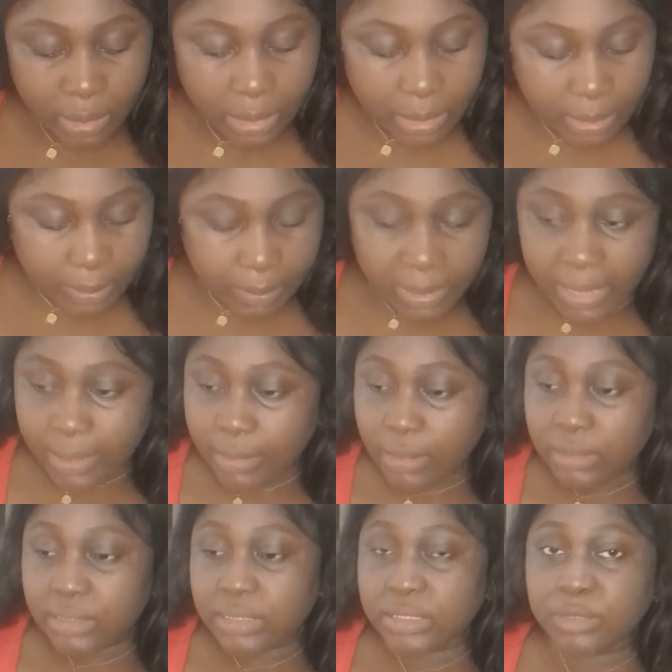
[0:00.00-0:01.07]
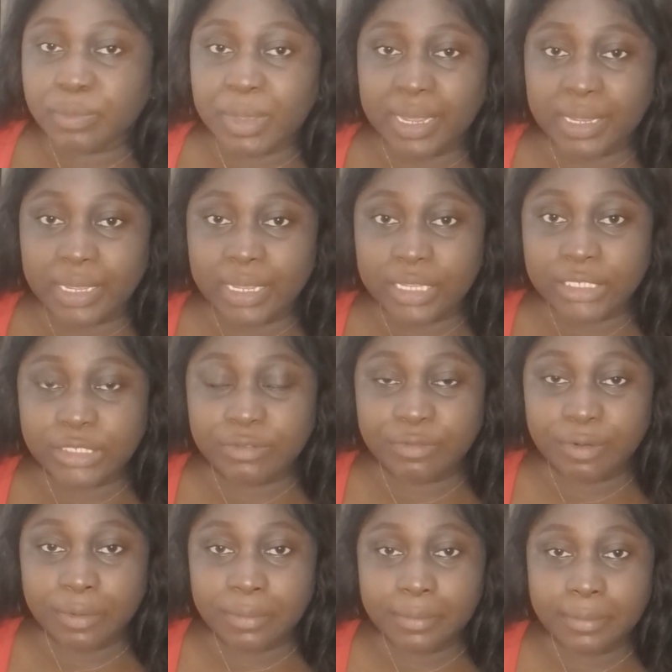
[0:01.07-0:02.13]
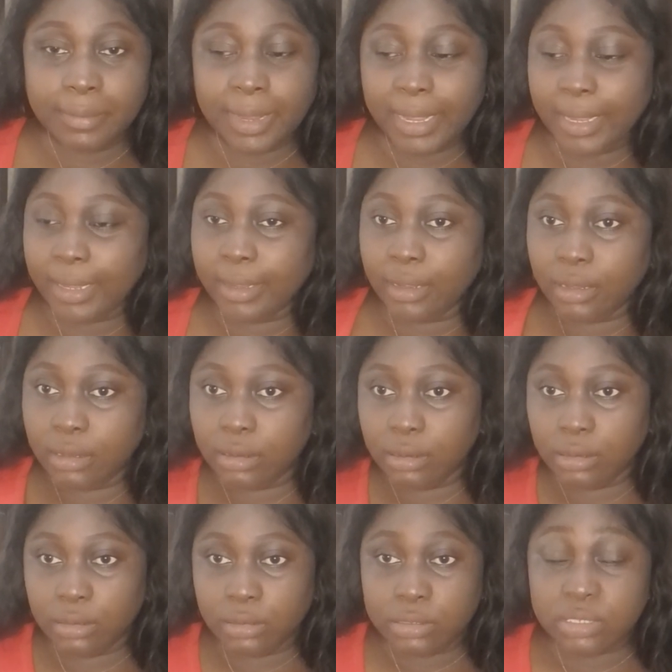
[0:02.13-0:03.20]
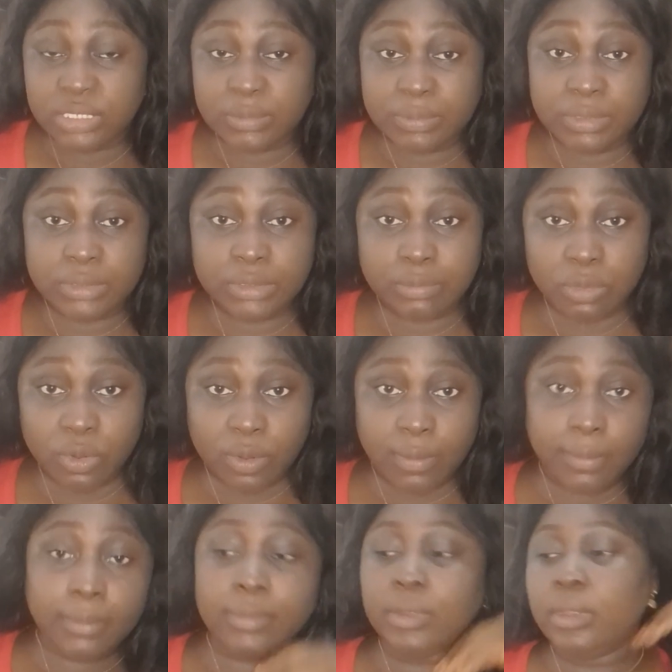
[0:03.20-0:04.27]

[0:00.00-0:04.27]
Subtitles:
I got this package from my husband's mom,